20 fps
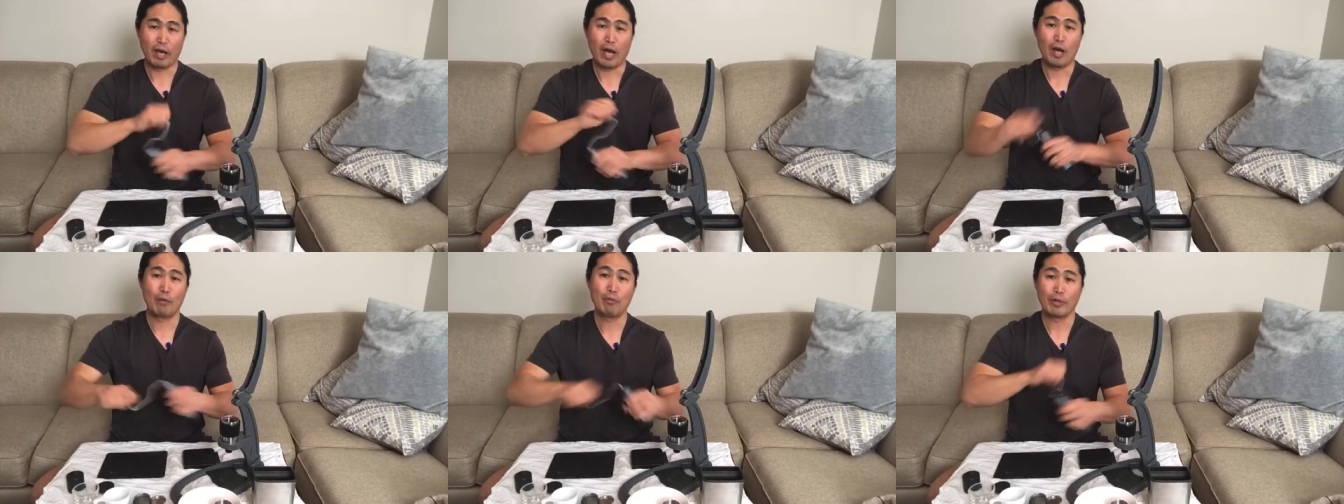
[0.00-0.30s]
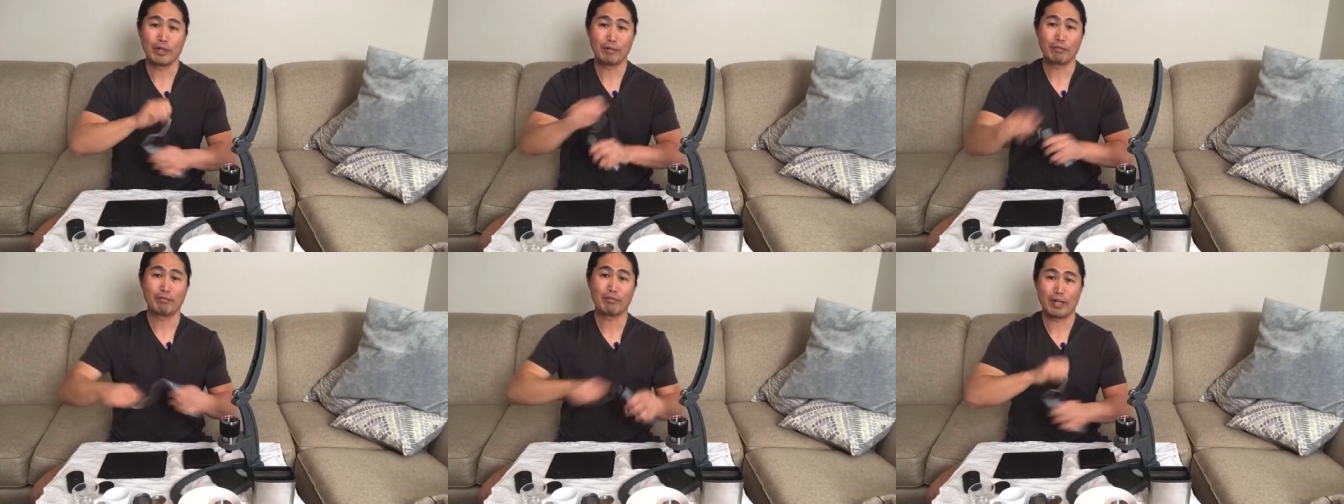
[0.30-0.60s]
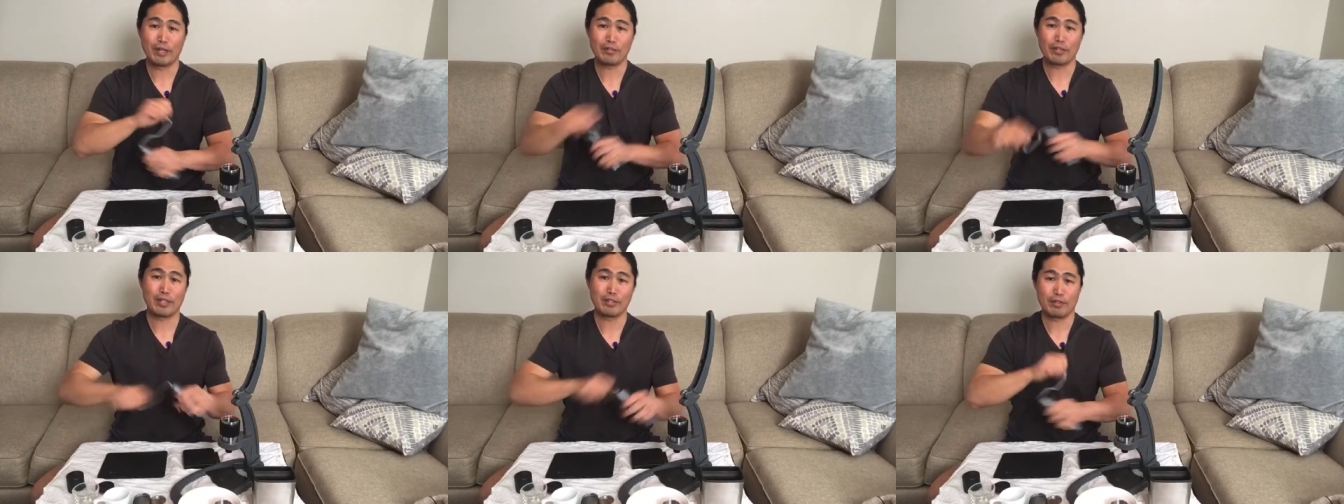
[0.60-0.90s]
I want it
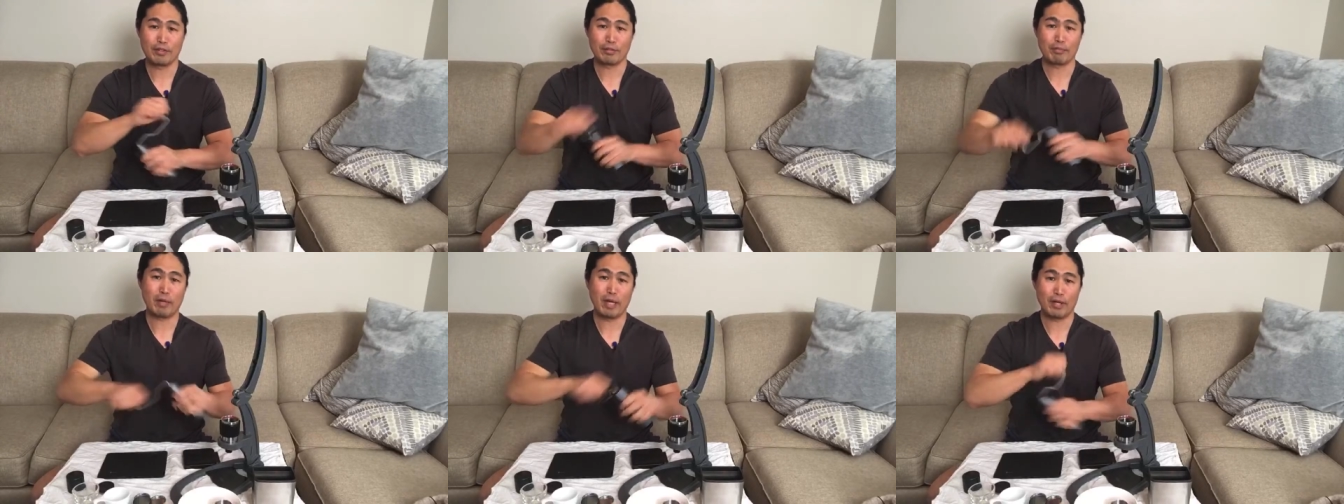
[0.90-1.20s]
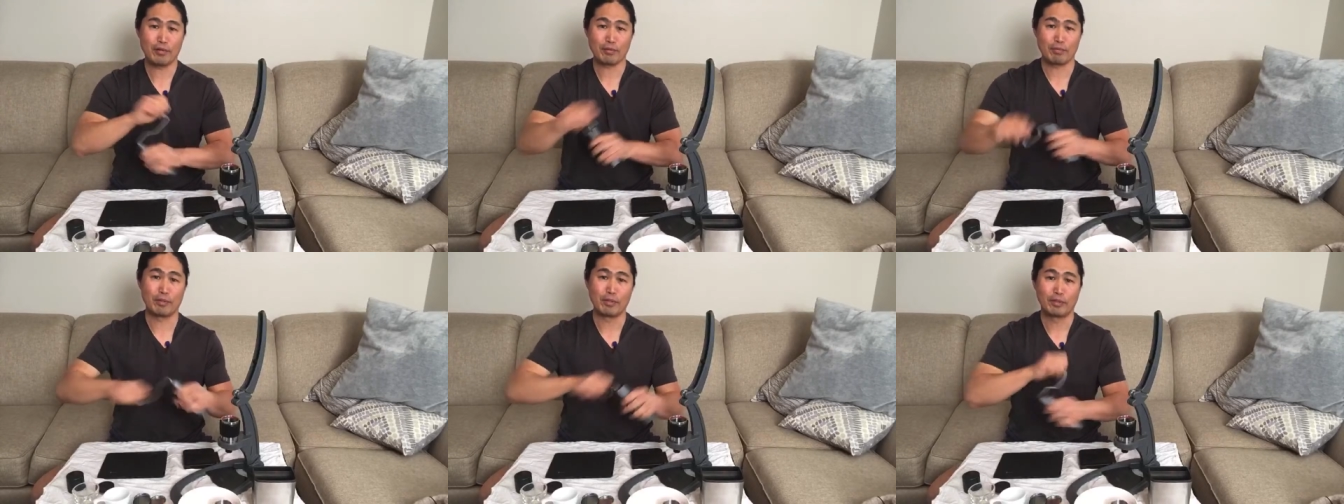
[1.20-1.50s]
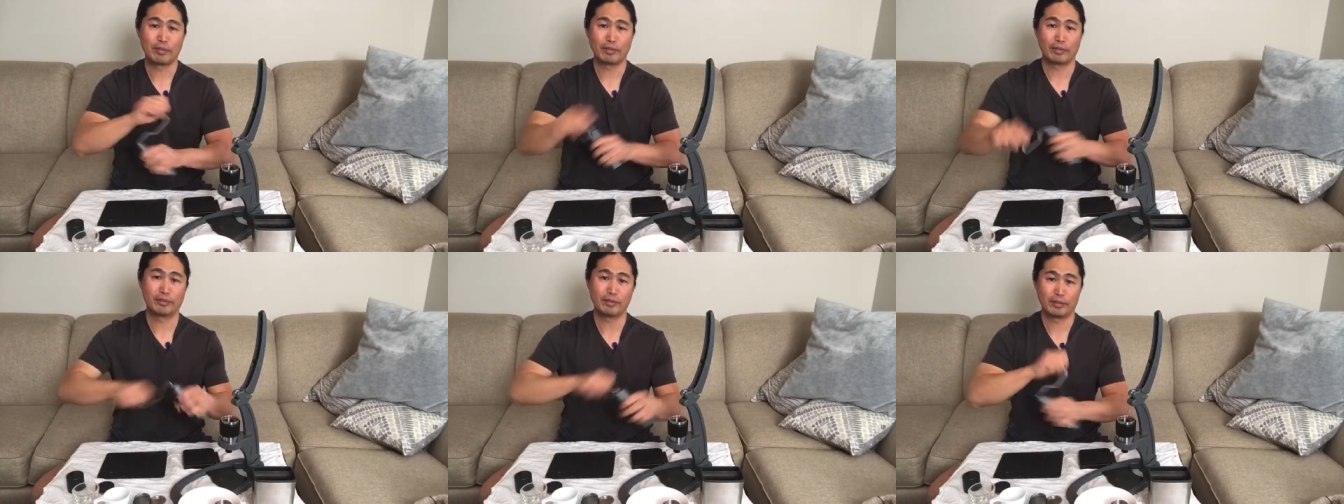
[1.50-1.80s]
fresh as, as possible.
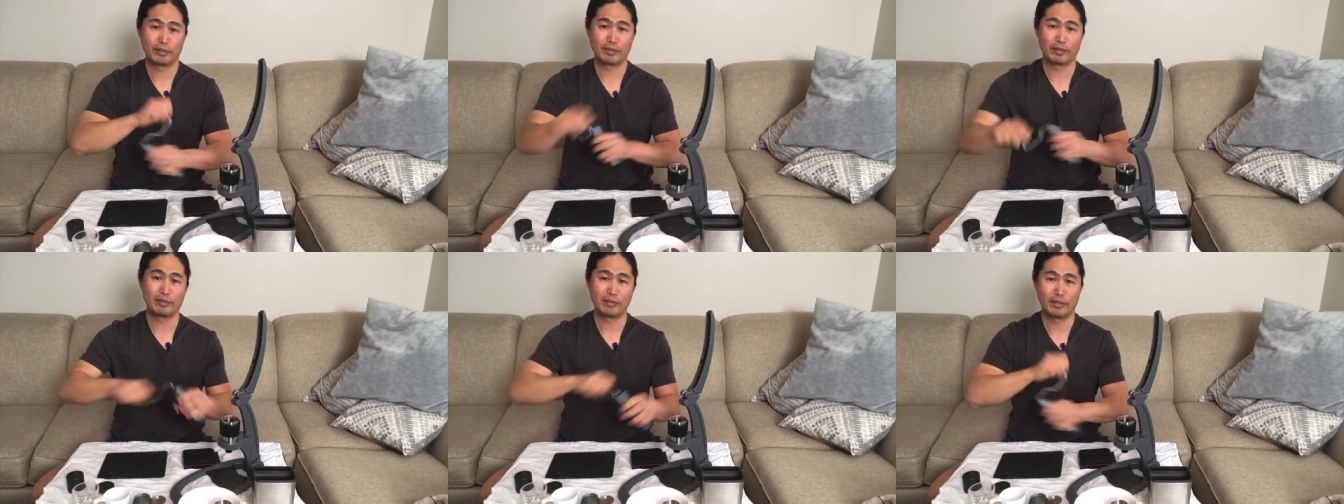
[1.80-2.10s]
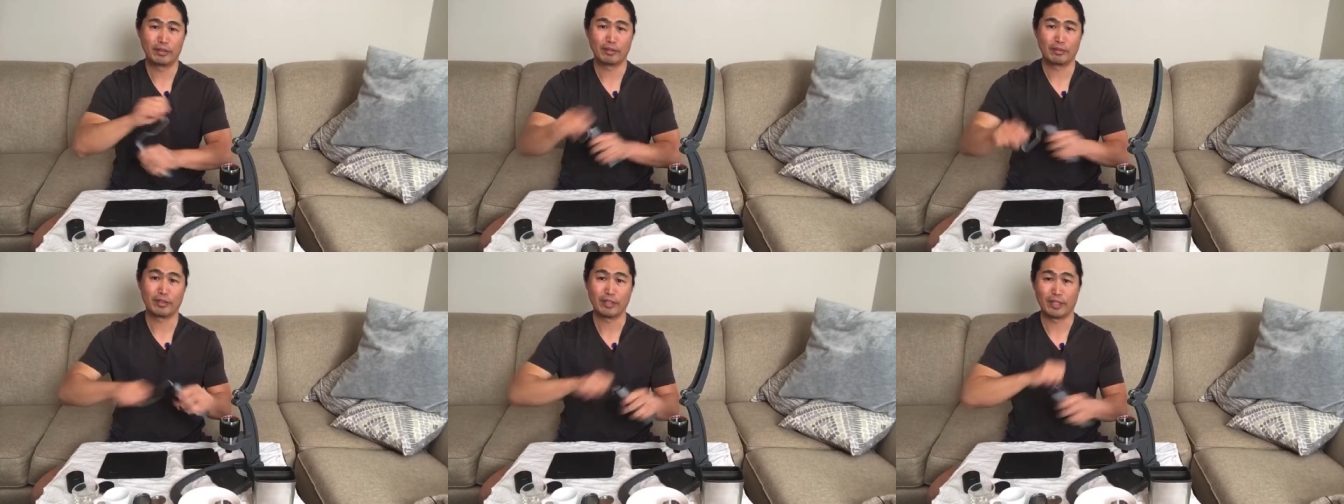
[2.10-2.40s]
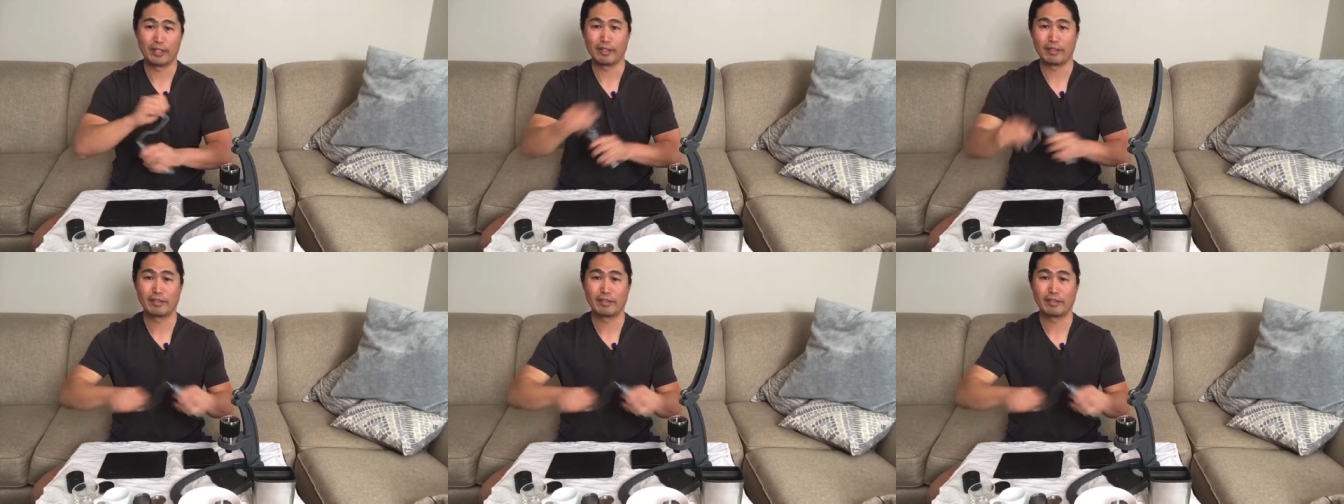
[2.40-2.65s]
Okay.